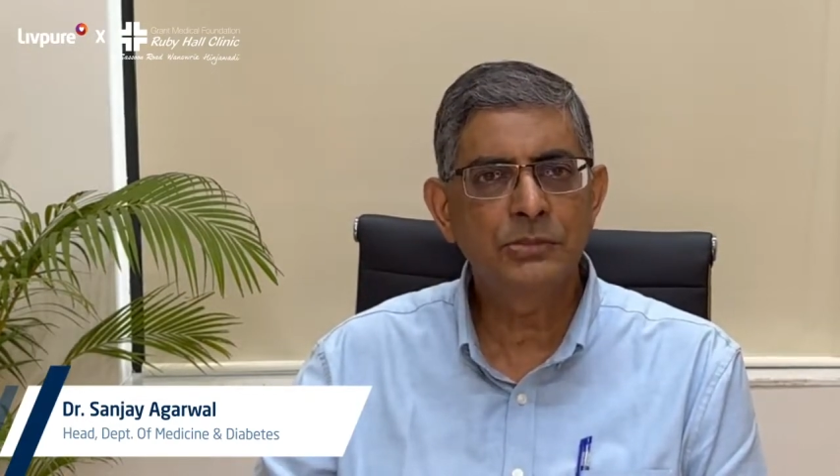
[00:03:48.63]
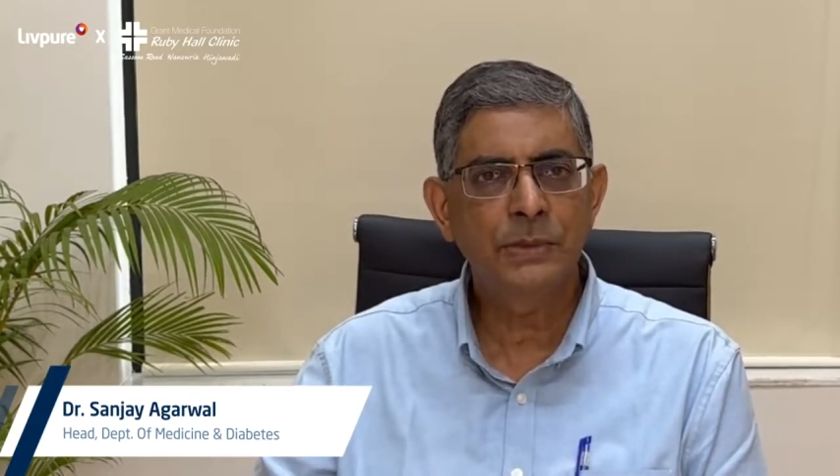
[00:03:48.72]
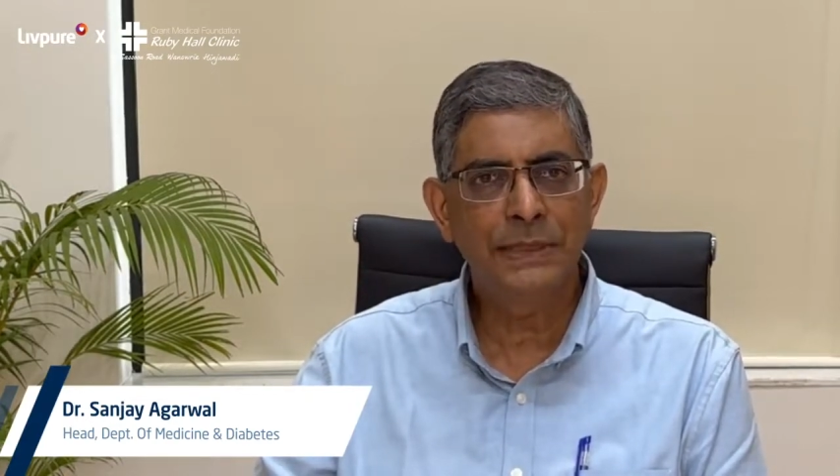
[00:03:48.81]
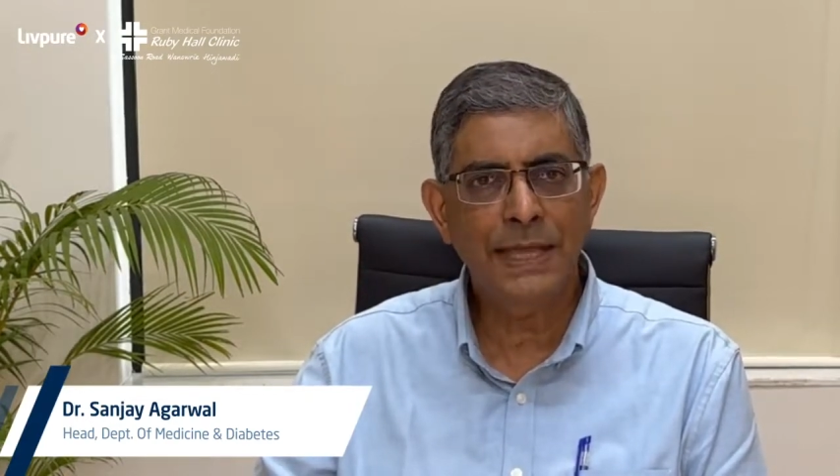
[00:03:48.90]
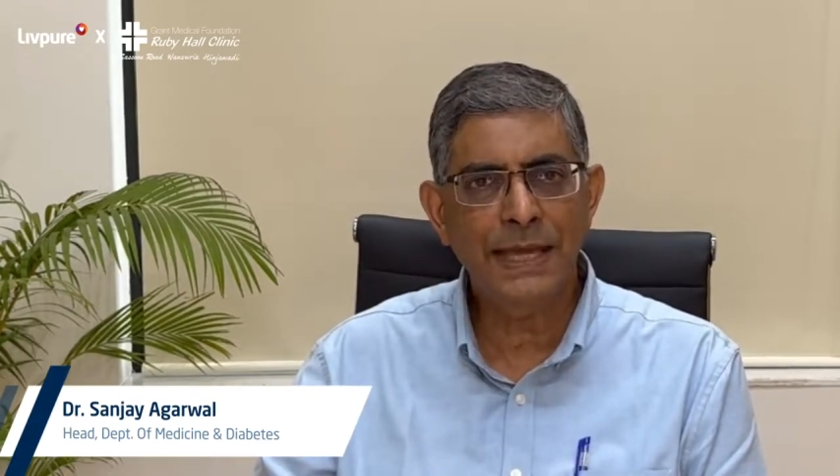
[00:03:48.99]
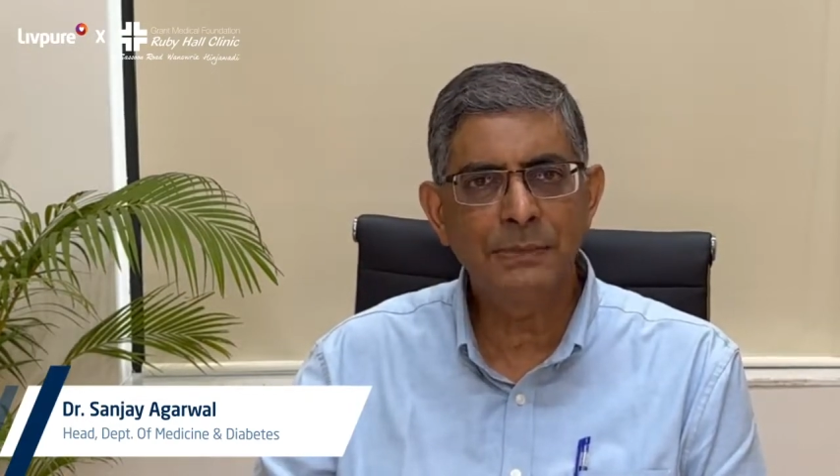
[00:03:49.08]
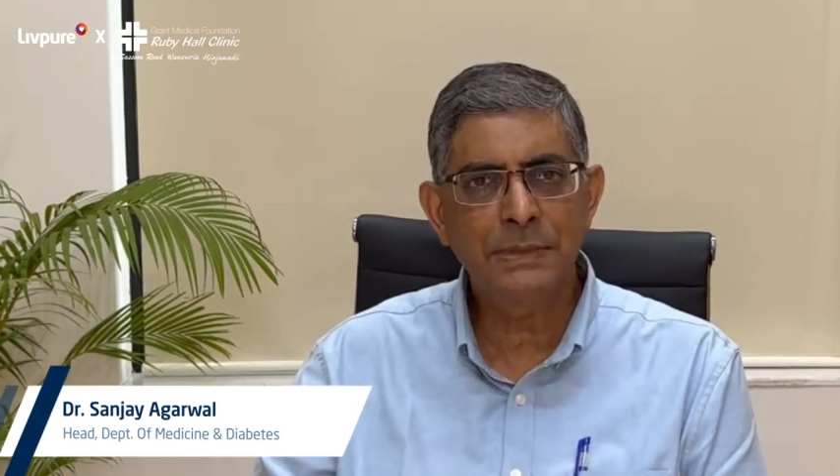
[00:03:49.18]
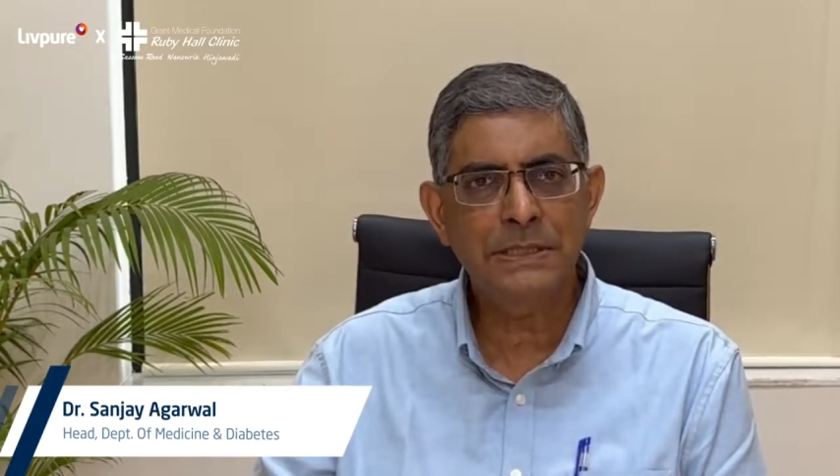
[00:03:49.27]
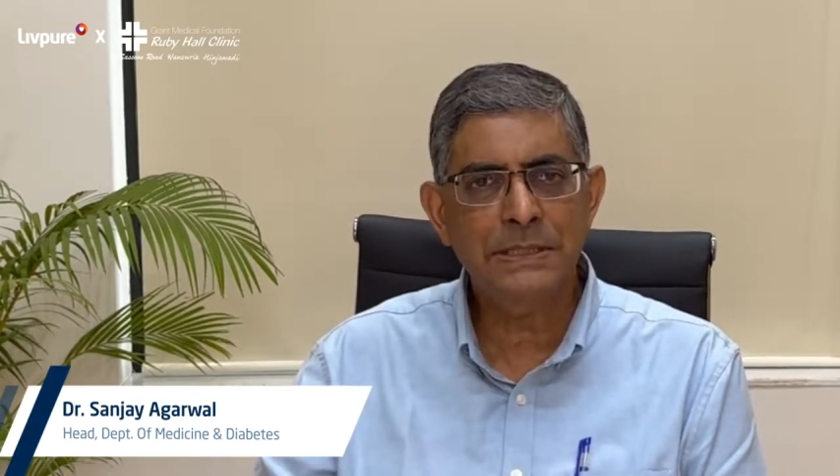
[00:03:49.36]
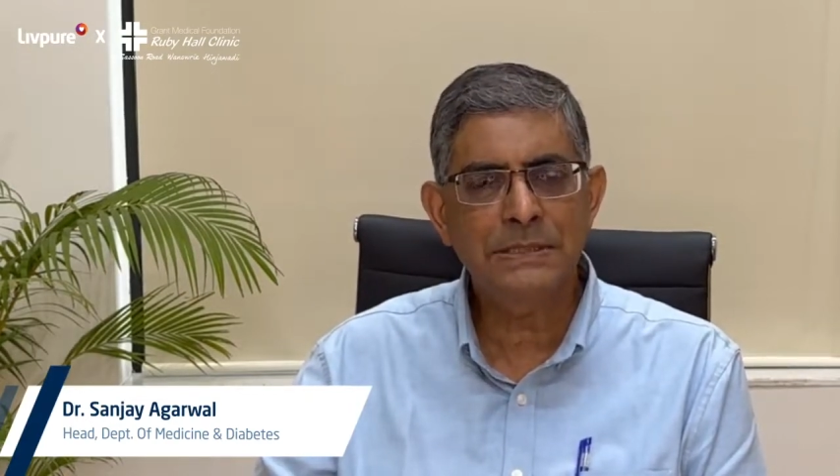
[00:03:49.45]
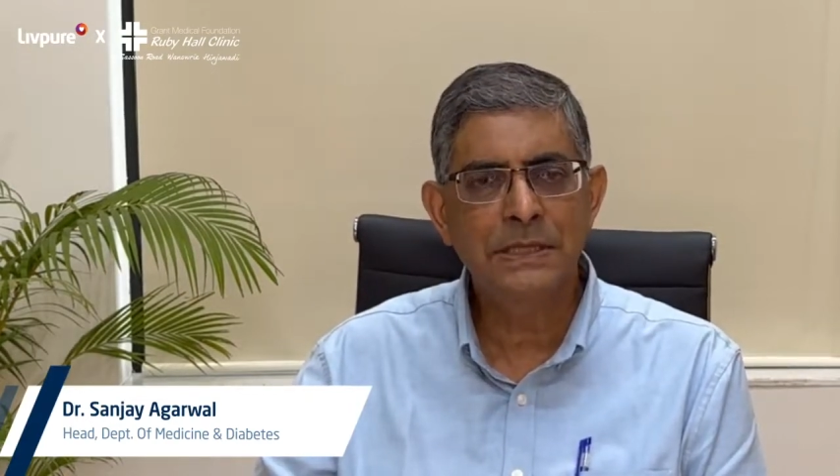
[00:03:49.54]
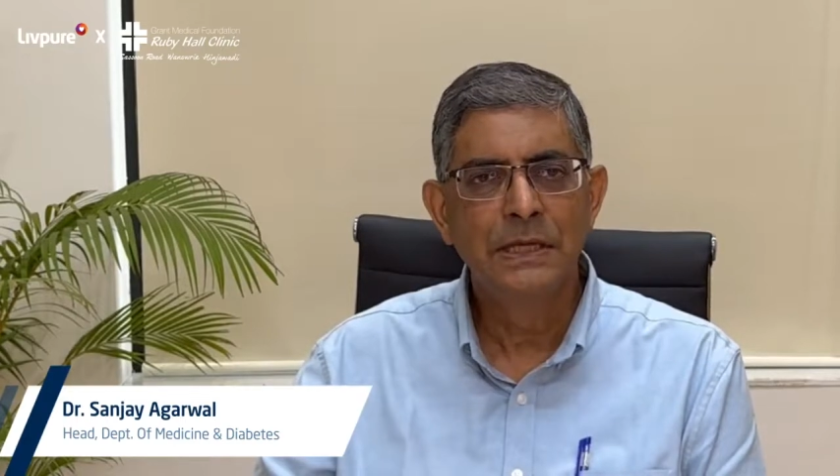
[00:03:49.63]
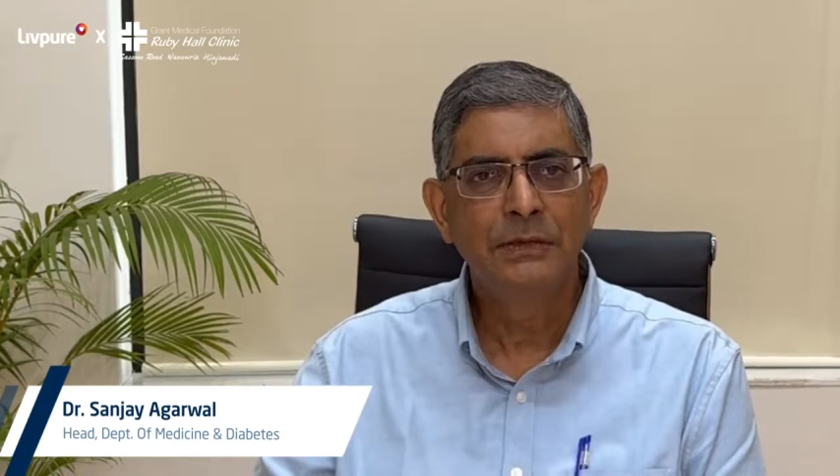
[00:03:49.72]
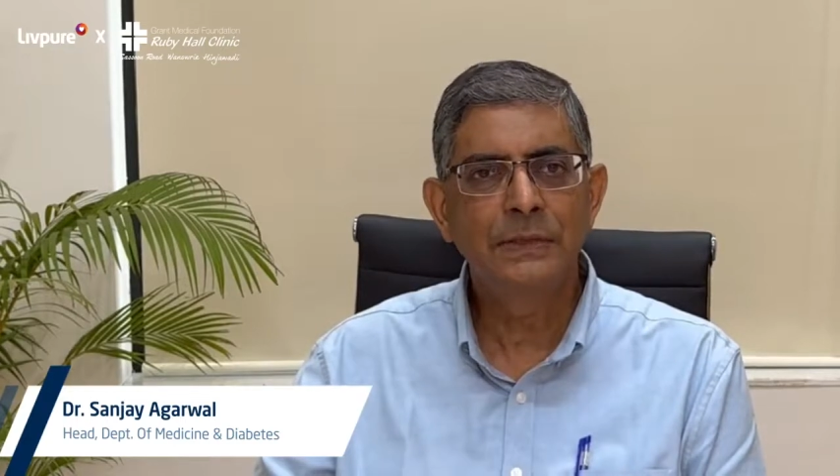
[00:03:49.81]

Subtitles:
with diabetes,